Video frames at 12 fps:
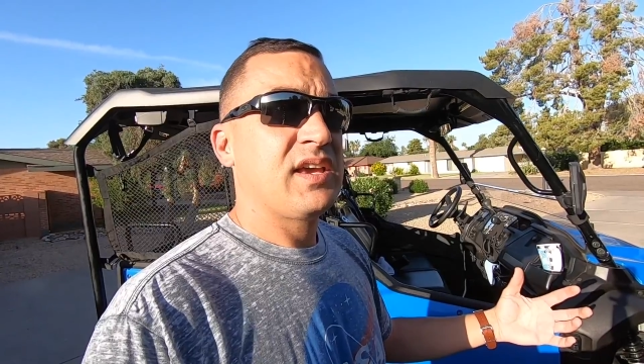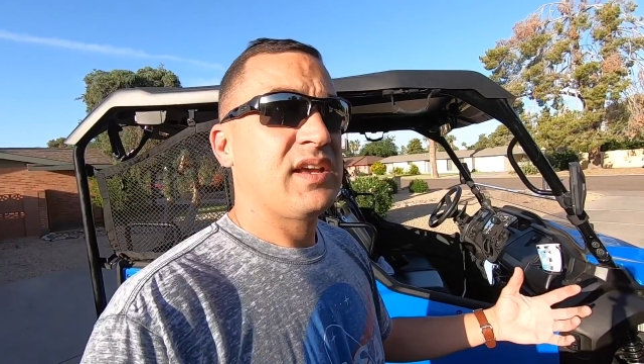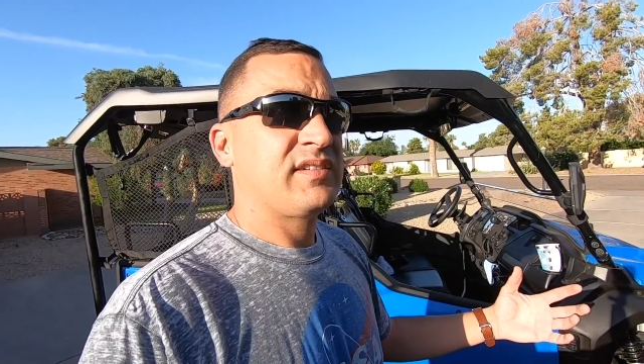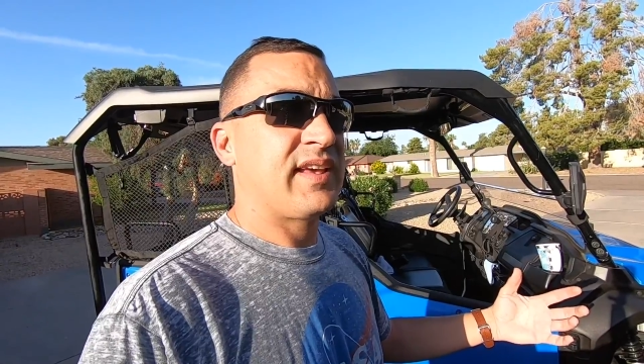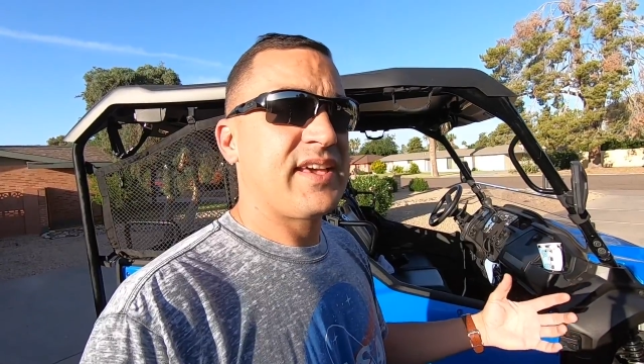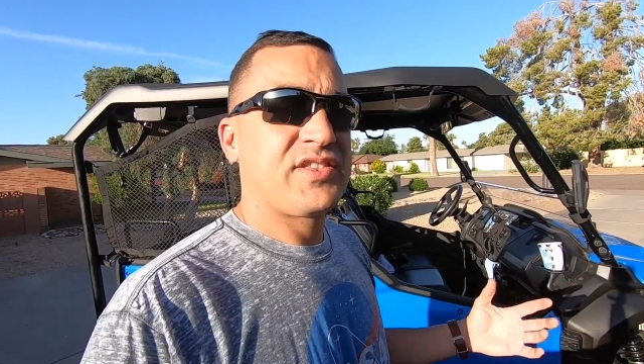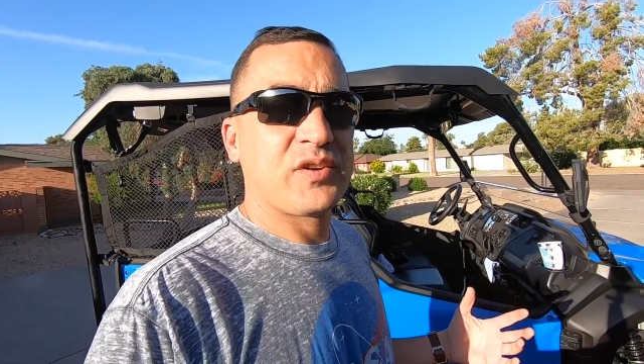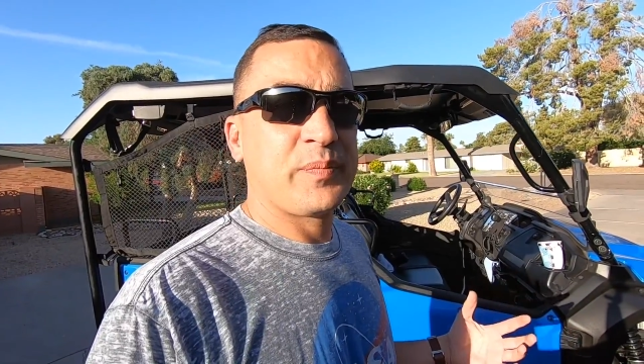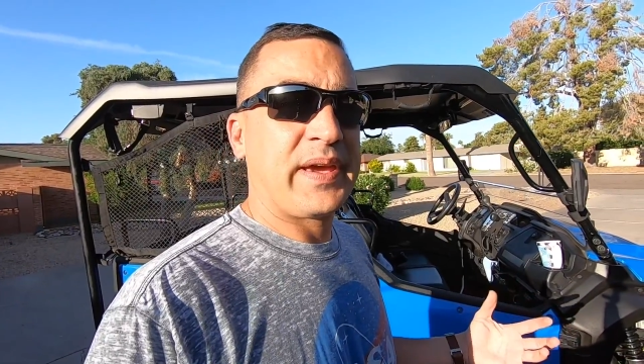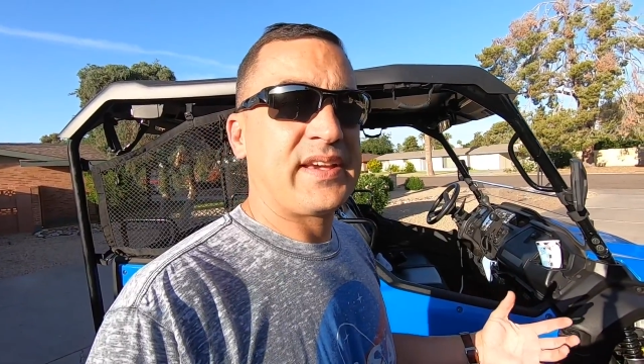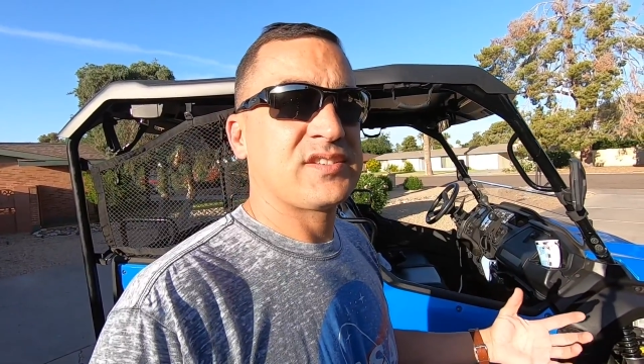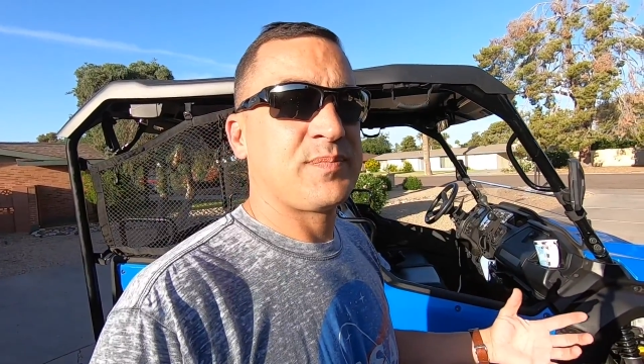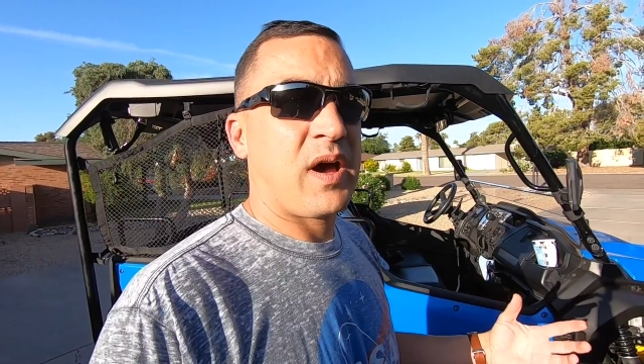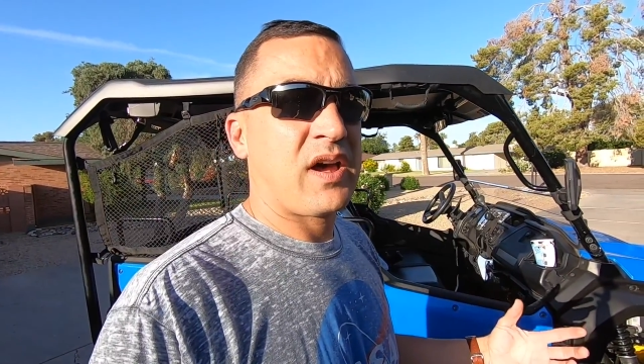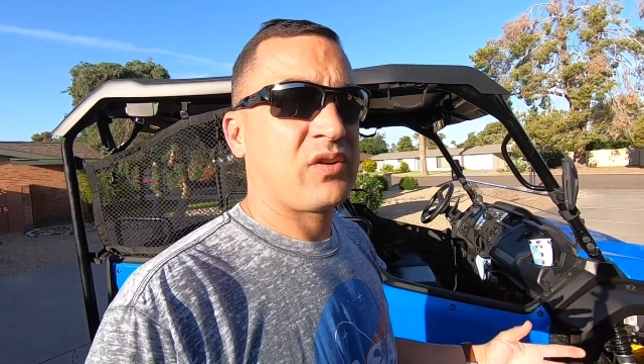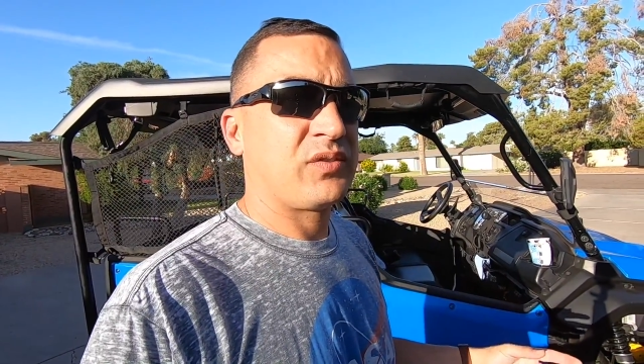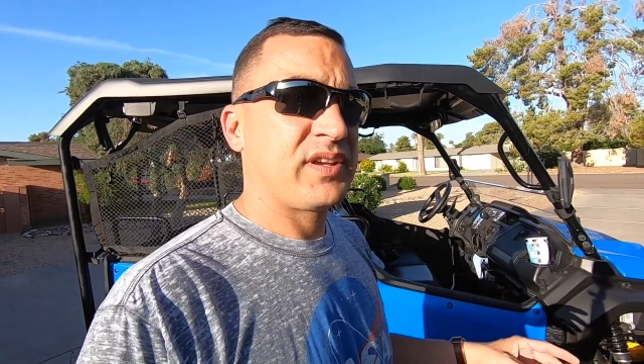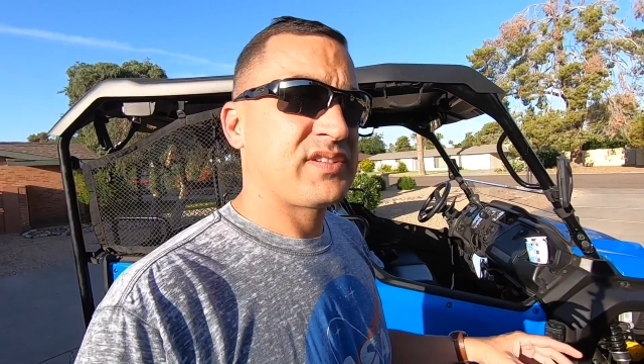take their base
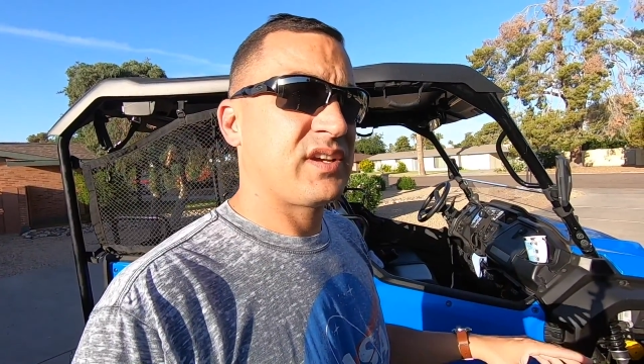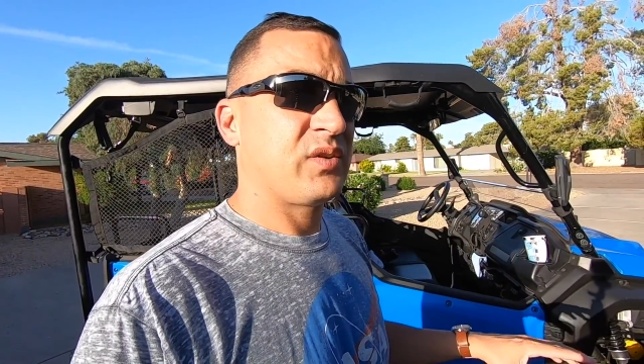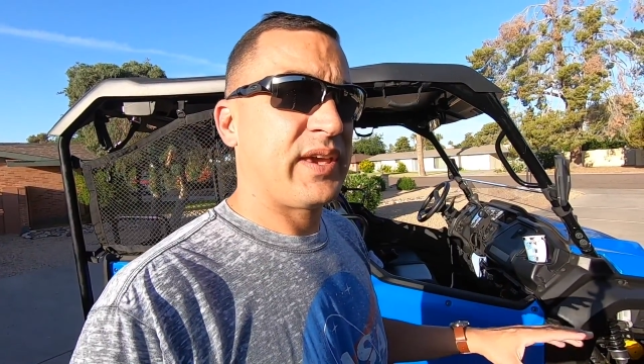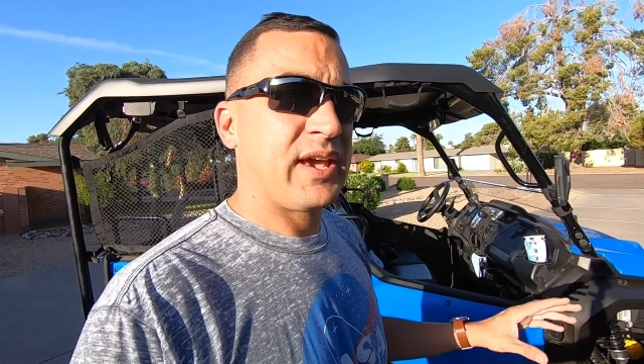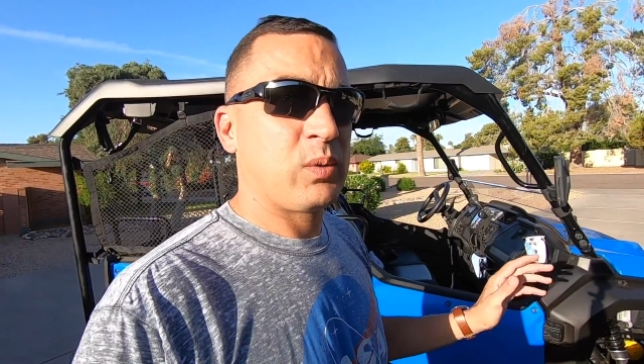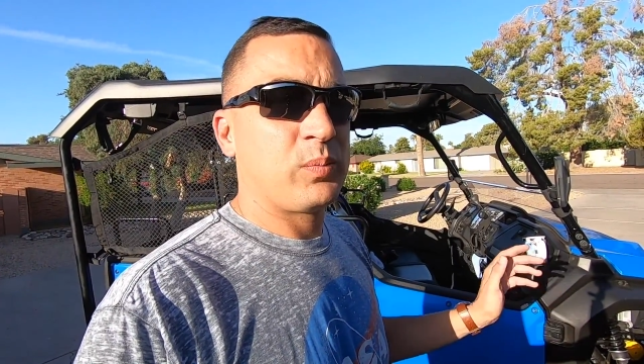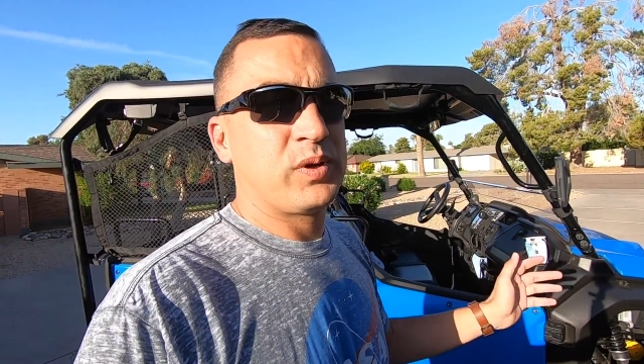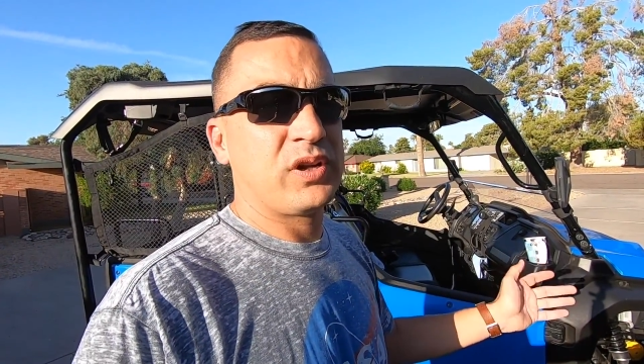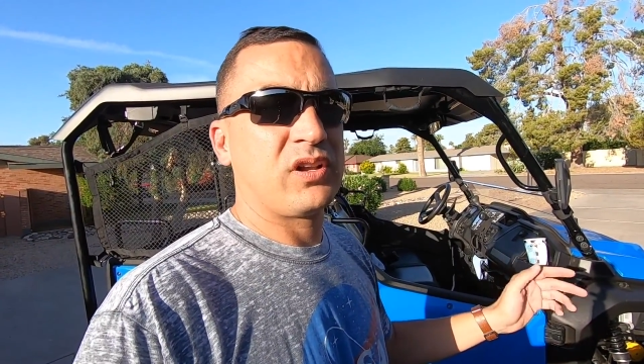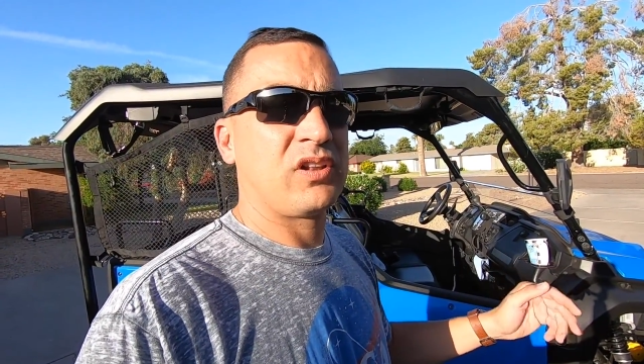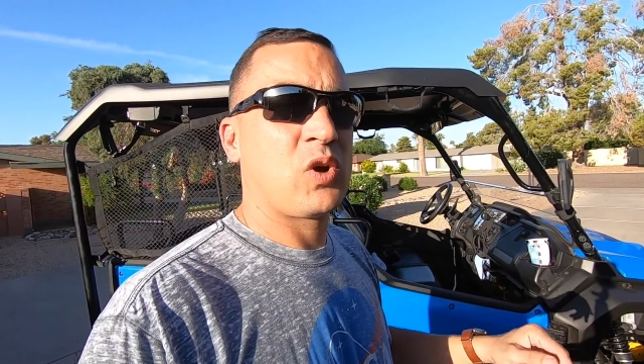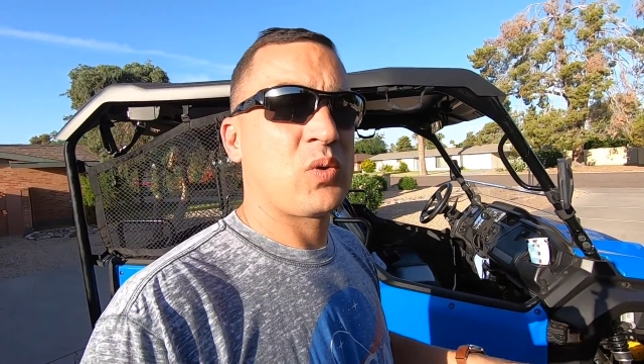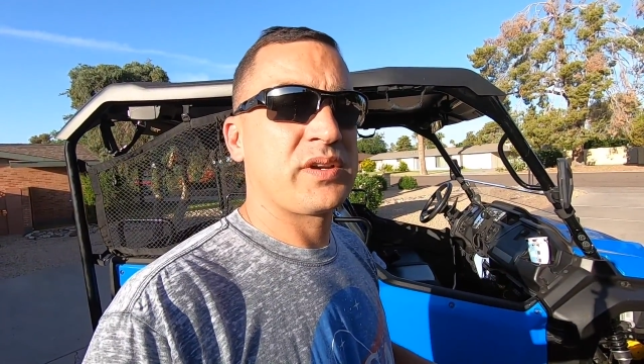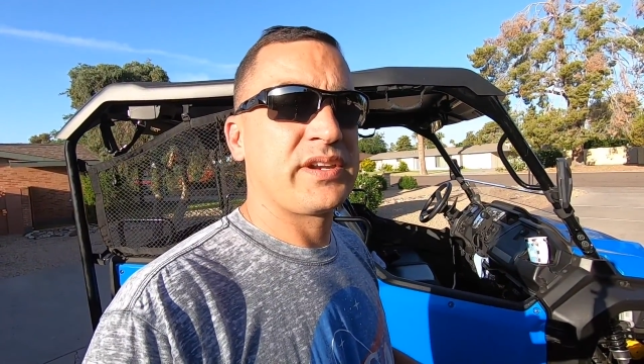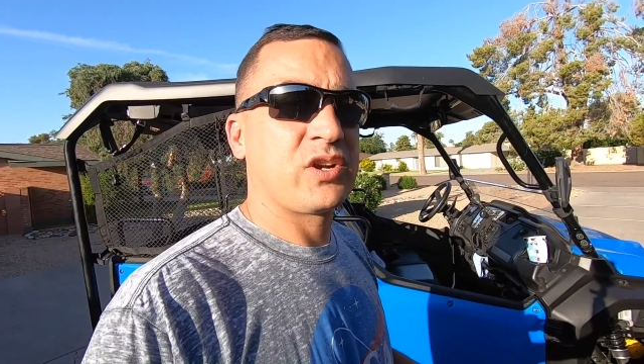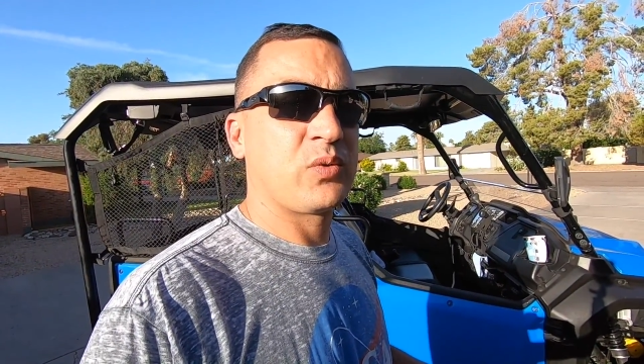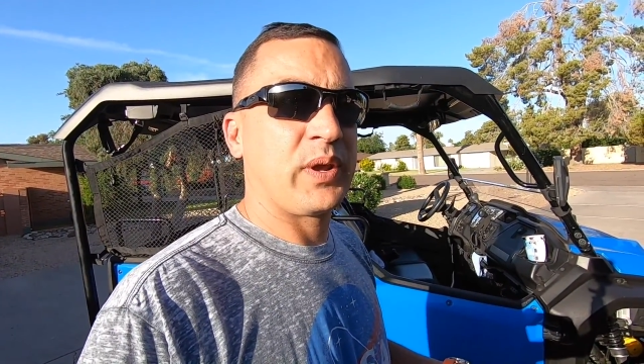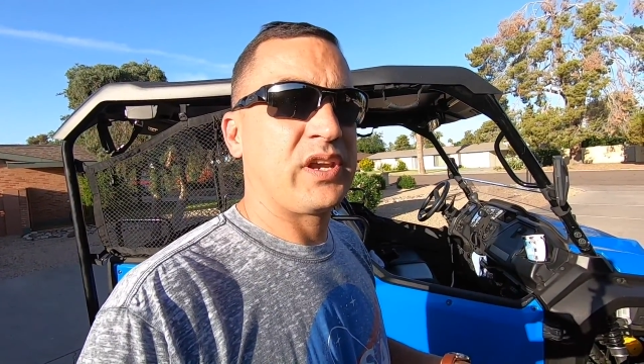model and they say, okay, we'll put a lower
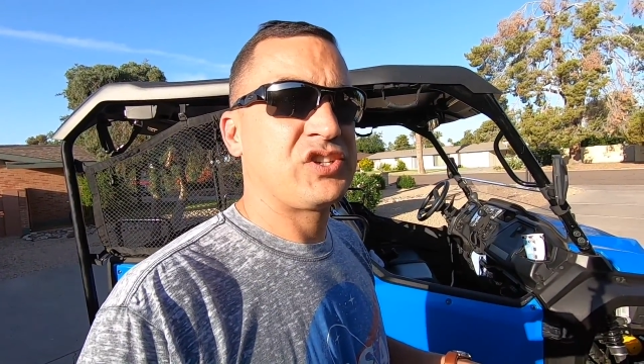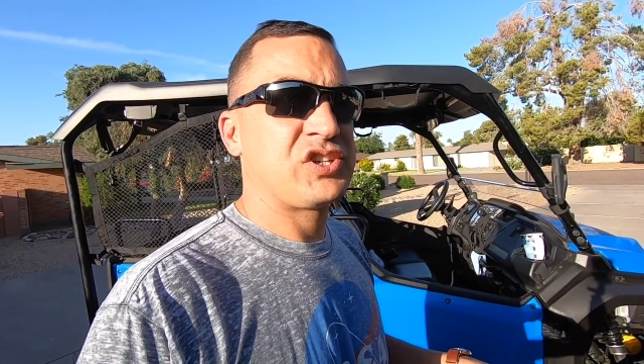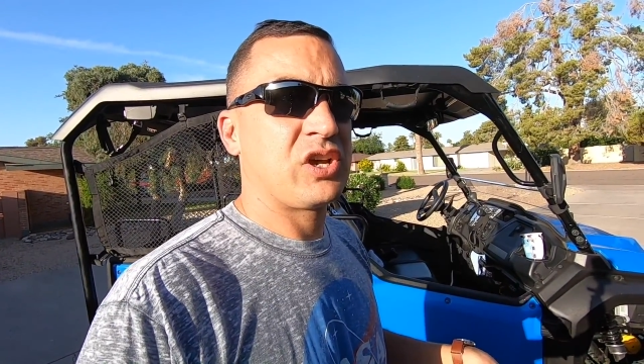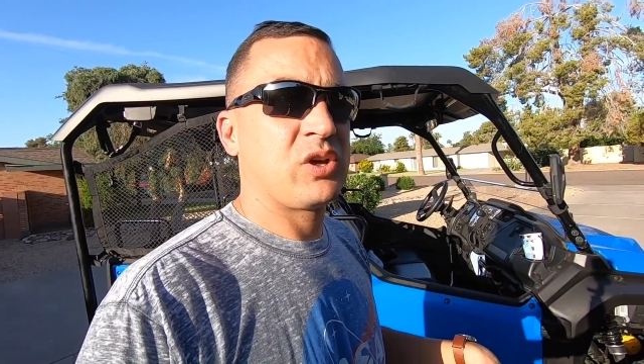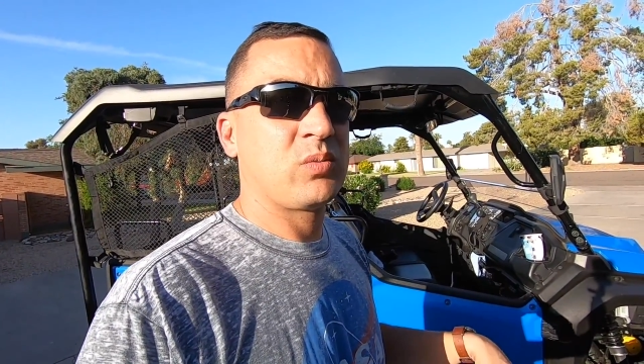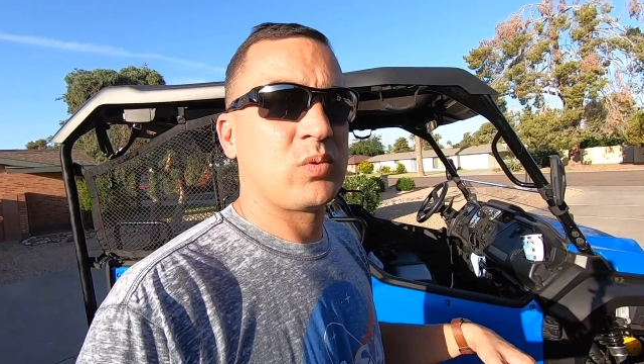gear ratio,